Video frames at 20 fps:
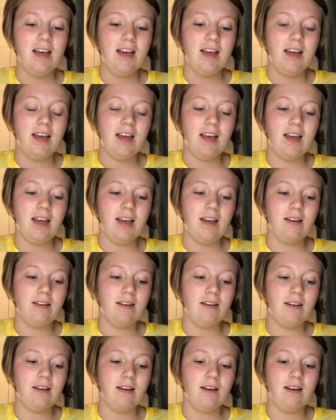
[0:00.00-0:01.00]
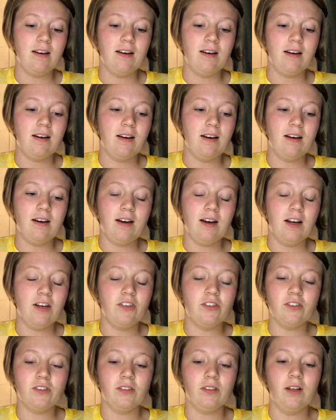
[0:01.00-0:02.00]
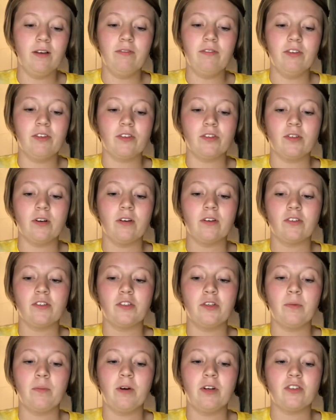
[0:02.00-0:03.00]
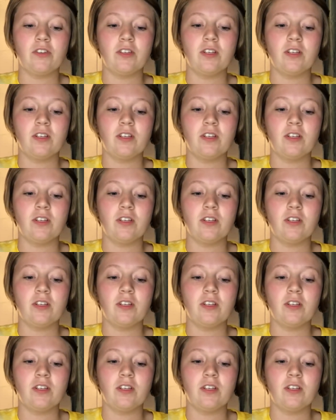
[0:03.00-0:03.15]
And I just love this song so much,